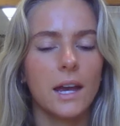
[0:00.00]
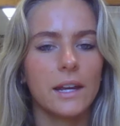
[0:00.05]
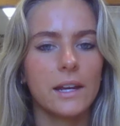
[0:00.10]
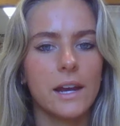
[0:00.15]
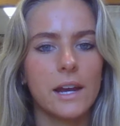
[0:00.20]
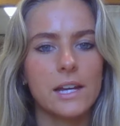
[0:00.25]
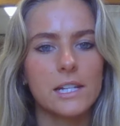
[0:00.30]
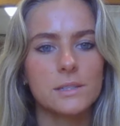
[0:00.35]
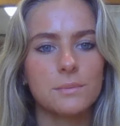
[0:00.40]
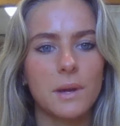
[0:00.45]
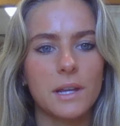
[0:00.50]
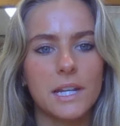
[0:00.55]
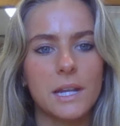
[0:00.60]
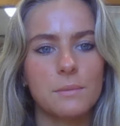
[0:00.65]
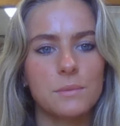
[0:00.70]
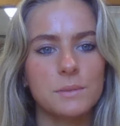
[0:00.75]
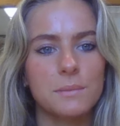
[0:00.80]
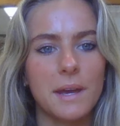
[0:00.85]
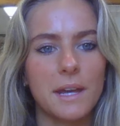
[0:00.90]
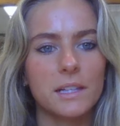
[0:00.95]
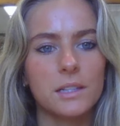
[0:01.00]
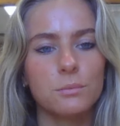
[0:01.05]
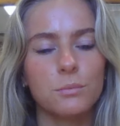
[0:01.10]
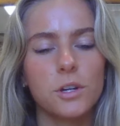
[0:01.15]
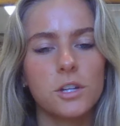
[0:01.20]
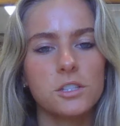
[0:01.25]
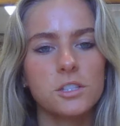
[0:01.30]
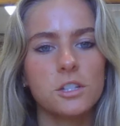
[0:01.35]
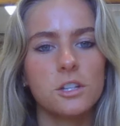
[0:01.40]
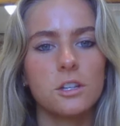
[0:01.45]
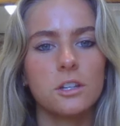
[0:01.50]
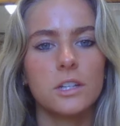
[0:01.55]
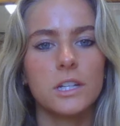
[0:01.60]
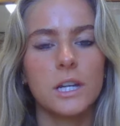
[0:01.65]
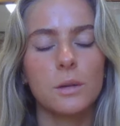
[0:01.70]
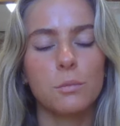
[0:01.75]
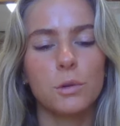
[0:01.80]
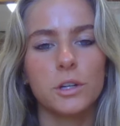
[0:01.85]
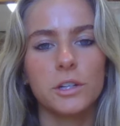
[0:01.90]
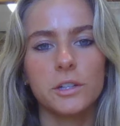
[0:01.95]
Hi guys, my name is Madeline Brussel
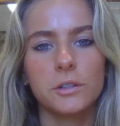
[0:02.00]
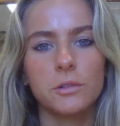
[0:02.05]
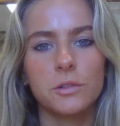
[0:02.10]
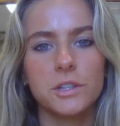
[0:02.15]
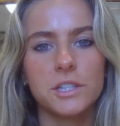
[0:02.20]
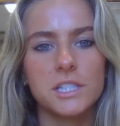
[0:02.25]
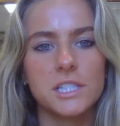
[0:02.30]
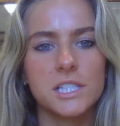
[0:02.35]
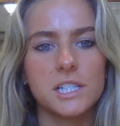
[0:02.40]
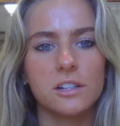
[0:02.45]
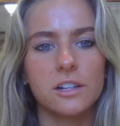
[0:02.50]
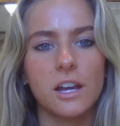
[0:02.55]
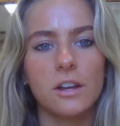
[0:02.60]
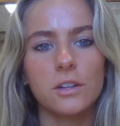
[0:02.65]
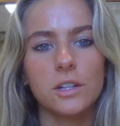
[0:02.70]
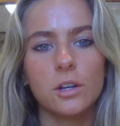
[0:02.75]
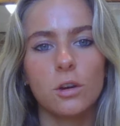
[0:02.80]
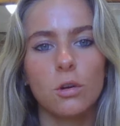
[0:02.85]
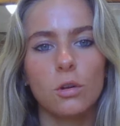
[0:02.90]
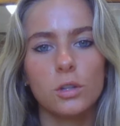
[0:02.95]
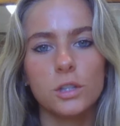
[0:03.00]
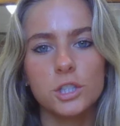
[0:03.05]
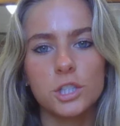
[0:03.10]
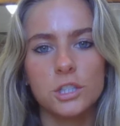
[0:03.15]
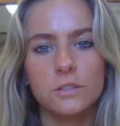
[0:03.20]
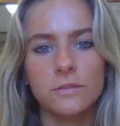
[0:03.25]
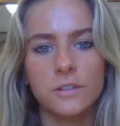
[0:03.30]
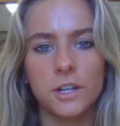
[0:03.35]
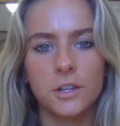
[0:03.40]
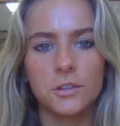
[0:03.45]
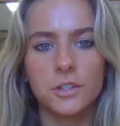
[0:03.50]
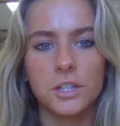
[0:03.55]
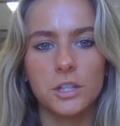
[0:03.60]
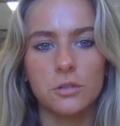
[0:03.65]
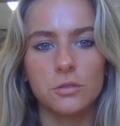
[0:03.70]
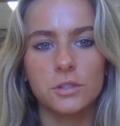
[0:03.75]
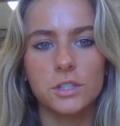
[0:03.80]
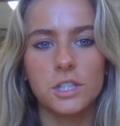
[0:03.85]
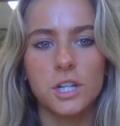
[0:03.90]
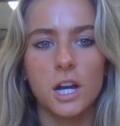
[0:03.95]
and I'm working with the Steele County Coalition for Healthy
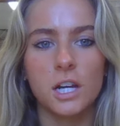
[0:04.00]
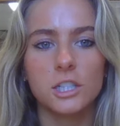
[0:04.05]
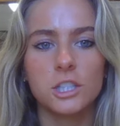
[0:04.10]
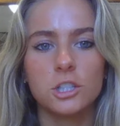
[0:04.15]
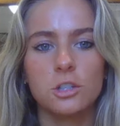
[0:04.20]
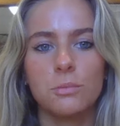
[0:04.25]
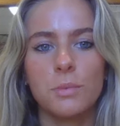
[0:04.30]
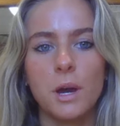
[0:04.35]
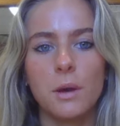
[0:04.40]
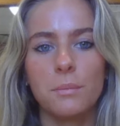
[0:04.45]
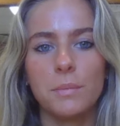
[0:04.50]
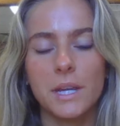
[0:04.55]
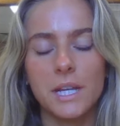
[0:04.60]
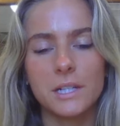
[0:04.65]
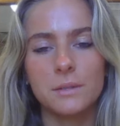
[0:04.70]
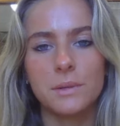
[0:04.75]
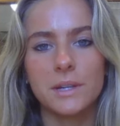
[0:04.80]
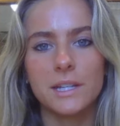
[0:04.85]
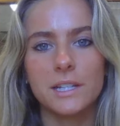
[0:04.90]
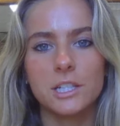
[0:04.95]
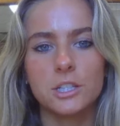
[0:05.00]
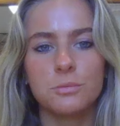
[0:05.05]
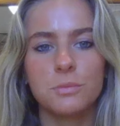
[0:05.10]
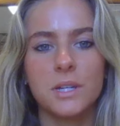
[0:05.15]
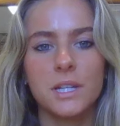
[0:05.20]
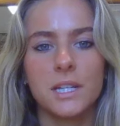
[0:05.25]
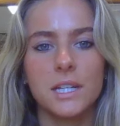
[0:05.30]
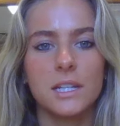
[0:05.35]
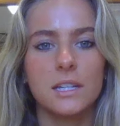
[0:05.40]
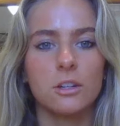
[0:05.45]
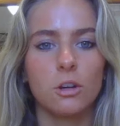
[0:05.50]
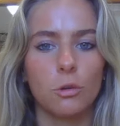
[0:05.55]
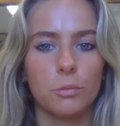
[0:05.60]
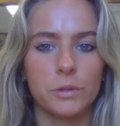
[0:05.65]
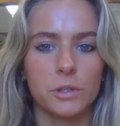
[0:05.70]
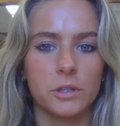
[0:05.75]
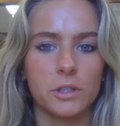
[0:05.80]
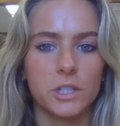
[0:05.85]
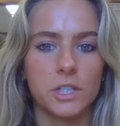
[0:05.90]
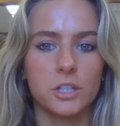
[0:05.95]
Youth to talk to you about pain management and
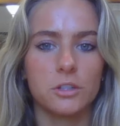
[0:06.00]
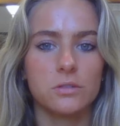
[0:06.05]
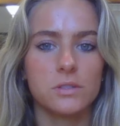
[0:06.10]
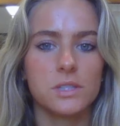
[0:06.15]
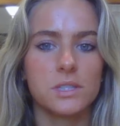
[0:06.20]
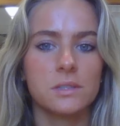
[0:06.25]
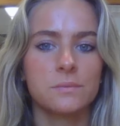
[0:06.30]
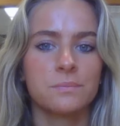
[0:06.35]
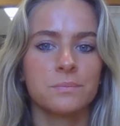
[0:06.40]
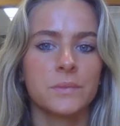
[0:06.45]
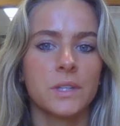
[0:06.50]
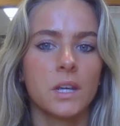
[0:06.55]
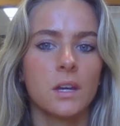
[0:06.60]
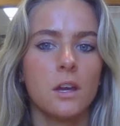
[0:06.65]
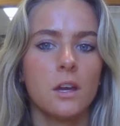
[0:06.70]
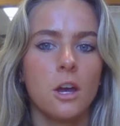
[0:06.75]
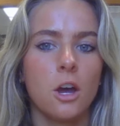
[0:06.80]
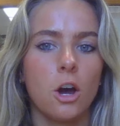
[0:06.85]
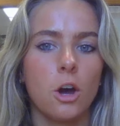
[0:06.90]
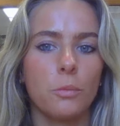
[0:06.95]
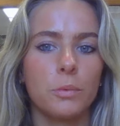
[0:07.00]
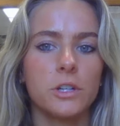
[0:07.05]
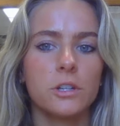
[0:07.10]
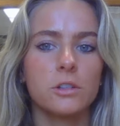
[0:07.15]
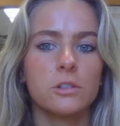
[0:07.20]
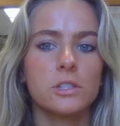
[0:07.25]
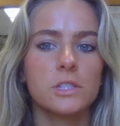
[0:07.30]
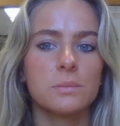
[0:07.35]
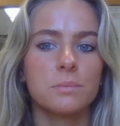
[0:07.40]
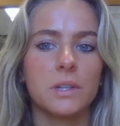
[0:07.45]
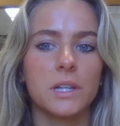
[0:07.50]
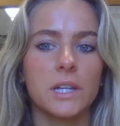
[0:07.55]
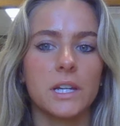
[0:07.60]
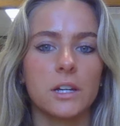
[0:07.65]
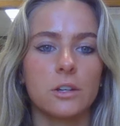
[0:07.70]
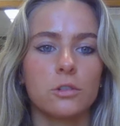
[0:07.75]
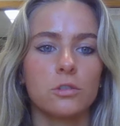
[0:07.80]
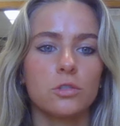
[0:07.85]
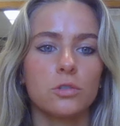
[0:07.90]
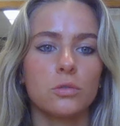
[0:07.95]
opioid use. Opioids play
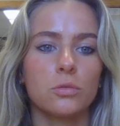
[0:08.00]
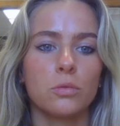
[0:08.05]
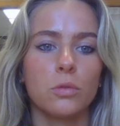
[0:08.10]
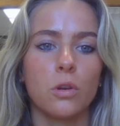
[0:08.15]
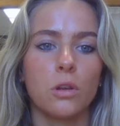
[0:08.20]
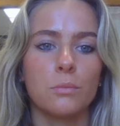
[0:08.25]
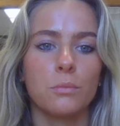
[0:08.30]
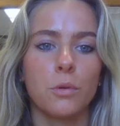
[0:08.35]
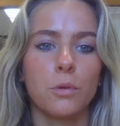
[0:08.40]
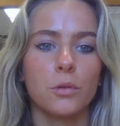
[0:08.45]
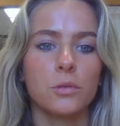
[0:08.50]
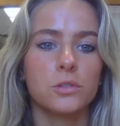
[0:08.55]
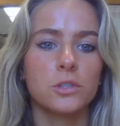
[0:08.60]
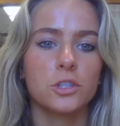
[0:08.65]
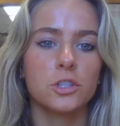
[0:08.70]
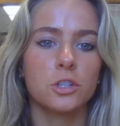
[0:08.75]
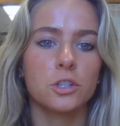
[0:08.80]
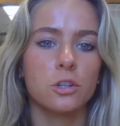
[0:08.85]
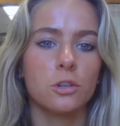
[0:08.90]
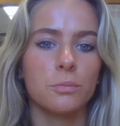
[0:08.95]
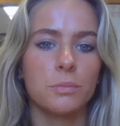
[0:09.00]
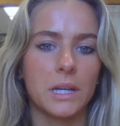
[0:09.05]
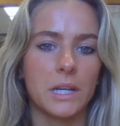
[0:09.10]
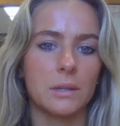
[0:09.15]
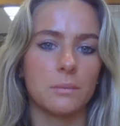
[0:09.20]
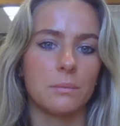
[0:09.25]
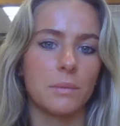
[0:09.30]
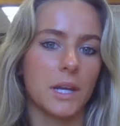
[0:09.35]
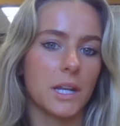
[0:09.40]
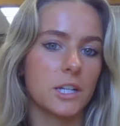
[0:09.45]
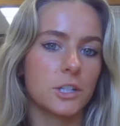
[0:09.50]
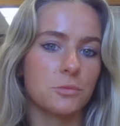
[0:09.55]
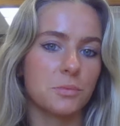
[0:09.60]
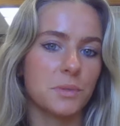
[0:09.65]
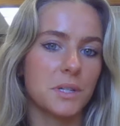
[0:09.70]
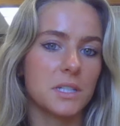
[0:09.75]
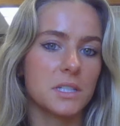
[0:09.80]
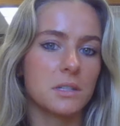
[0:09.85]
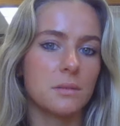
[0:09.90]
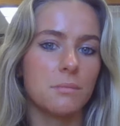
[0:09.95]
a crucial role in post-surgical pain
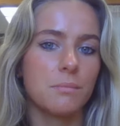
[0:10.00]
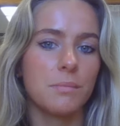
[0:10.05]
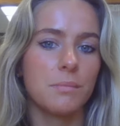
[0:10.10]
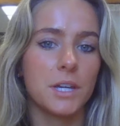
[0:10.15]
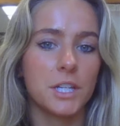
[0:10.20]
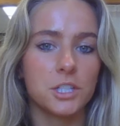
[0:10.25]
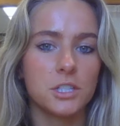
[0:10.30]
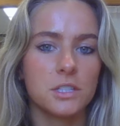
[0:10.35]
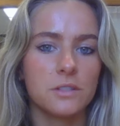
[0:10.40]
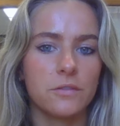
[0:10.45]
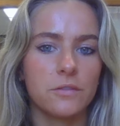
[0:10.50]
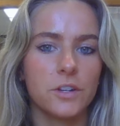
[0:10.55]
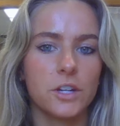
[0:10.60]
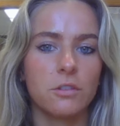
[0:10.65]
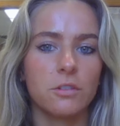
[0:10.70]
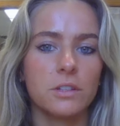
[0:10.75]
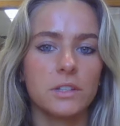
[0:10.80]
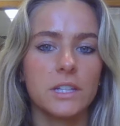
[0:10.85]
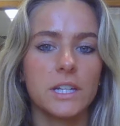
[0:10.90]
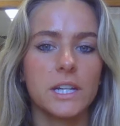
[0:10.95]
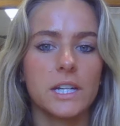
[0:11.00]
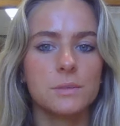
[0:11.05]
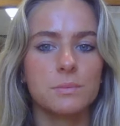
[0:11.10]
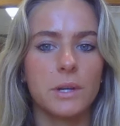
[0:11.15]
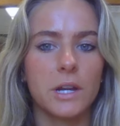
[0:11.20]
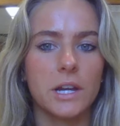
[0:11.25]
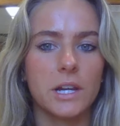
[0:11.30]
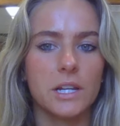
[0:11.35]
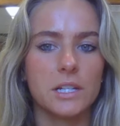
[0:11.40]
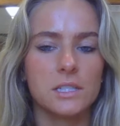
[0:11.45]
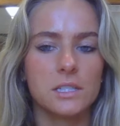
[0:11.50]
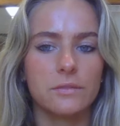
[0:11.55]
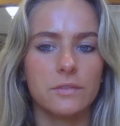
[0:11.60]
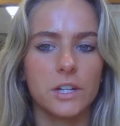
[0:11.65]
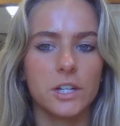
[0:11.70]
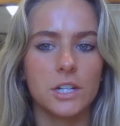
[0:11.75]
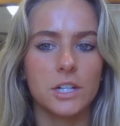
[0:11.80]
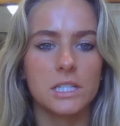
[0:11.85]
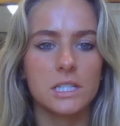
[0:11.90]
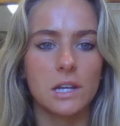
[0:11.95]
management. Patients frequently experience
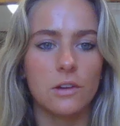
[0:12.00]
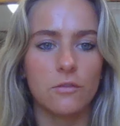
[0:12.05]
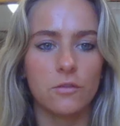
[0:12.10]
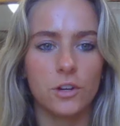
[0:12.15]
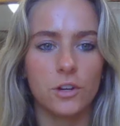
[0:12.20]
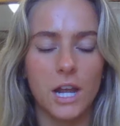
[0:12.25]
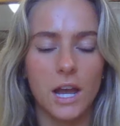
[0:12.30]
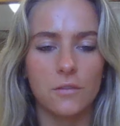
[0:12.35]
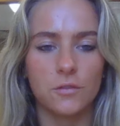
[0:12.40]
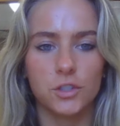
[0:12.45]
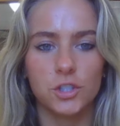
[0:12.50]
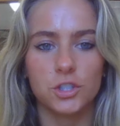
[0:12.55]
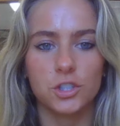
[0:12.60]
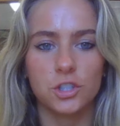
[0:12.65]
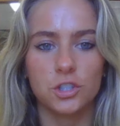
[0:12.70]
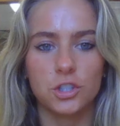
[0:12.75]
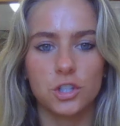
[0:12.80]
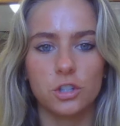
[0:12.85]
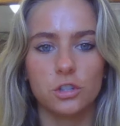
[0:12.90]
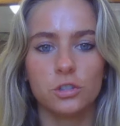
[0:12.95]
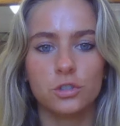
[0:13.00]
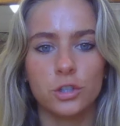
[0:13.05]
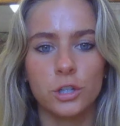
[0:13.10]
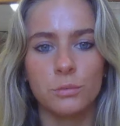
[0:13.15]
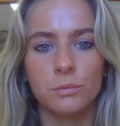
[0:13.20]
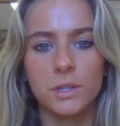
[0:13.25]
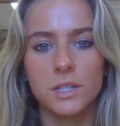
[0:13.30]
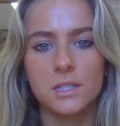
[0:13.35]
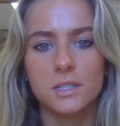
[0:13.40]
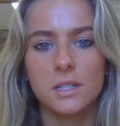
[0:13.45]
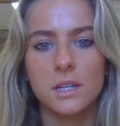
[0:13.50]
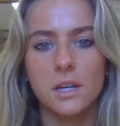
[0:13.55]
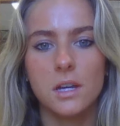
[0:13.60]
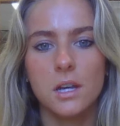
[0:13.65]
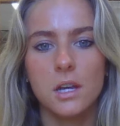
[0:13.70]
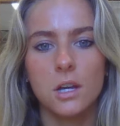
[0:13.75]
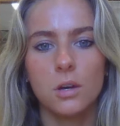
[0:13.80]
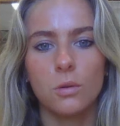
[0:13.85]
severe discomfort after surgical treatments,